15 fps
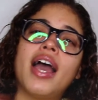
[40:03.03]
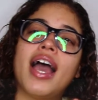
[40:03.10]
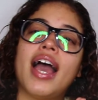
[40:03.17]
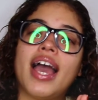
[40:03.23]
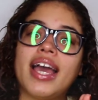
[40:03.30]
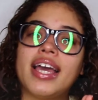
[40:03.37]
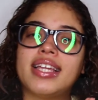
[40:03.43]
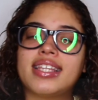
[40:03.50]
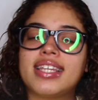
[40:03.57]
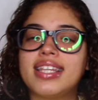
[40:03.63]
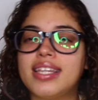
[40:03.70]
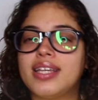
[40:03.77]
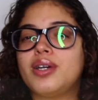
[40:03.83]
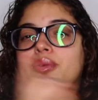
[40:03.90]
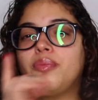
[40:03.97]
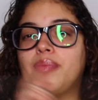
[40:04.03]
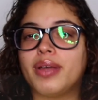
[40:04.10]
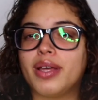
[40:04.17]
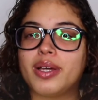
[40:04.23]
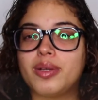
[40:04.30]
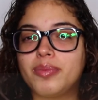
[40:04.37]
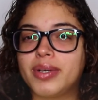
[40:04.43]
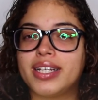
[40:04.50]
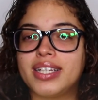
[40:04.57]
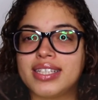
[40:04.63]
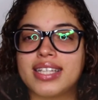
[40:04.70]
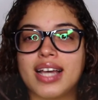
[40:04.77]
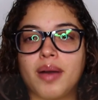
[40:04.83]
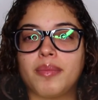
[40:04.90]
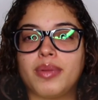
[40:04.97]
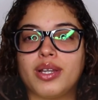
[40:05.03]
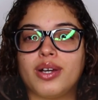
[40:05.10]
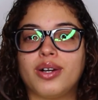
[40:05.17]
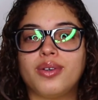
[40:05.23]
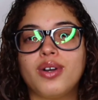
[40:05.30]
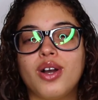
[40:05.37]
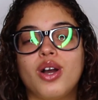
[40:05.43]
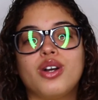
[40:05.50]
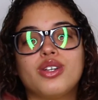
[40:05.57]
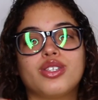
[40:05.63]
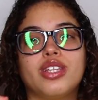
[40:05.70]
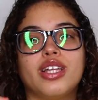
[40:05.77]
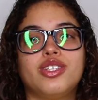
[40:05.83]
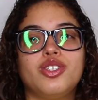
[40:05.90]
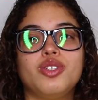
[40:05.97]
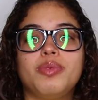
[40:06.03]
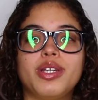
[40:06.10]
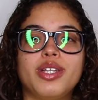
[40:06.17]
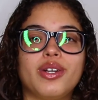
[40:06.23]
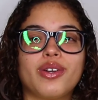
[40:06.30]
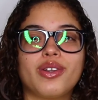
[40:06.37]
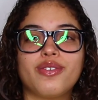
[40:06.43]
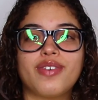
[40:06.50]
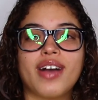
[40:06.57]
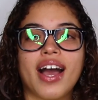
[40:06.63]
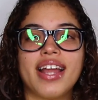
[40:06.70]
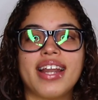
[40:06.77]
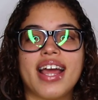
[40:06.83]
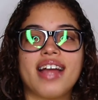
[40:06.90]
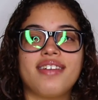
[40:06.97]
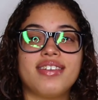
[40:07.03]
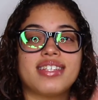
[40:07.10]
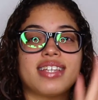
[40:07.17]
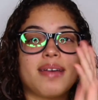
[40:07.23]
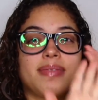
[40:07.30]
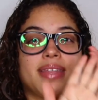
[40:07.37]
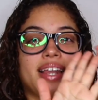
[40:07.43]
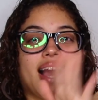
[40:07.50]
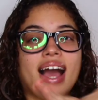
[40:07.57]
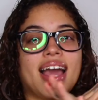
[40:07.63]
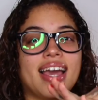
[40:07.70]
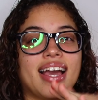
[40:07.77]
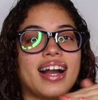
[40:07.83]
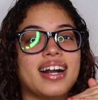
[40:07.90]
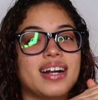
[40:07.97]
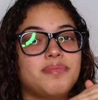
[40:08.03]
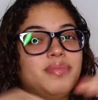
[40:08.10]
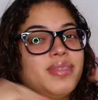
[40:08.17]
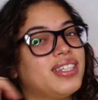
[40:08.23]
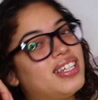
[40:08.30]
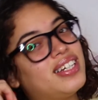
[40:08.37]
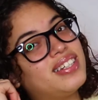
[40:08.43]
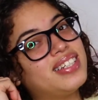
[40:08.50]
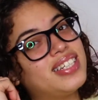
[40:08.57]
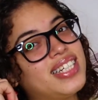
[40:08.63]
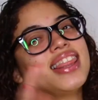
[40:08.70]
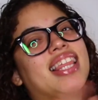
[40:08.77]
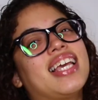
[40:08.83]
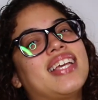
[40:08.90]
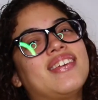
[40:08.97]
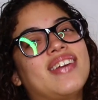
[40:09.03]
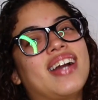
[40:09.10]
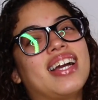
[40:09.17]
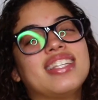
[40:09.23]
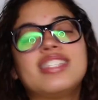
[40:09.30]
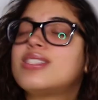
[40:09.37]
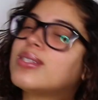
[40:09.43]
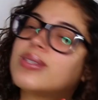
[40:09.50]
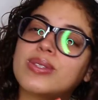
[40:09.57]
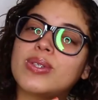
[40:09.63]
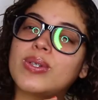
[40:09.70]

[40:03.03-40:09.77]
and hit the little bell button down below so that you'll be notified every time that I upload. Thank you guys so